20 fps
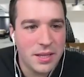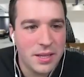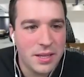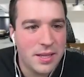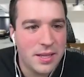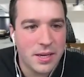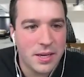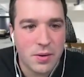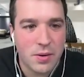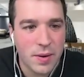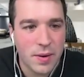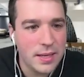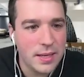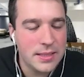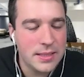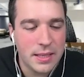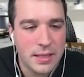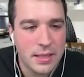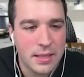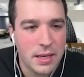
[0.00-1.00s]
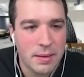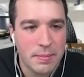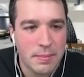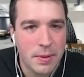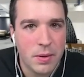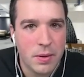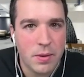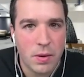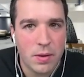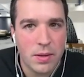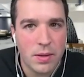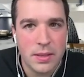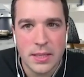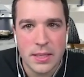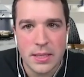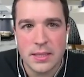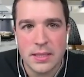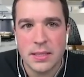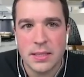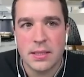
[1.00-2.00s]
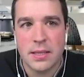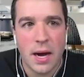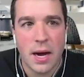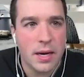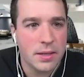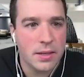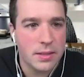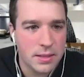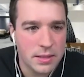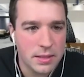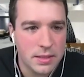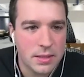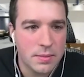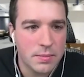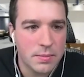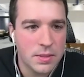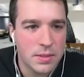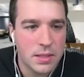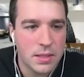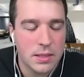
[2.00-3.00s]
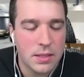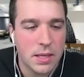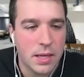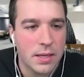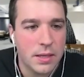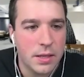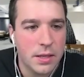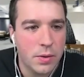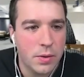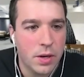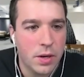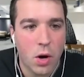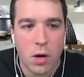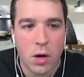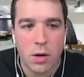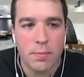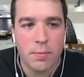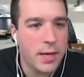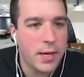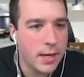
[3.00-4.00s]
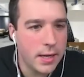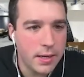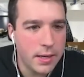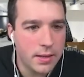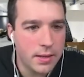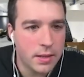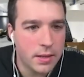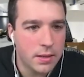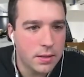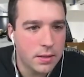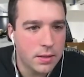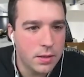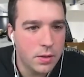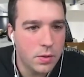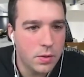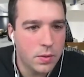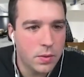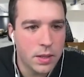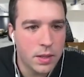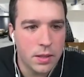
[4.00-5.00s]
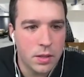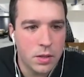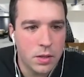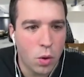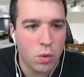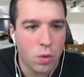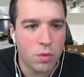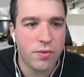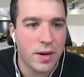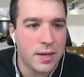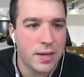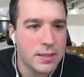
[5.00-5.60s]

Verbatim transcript: the crazy thing about these entire systems is that you can automate anything. You can notify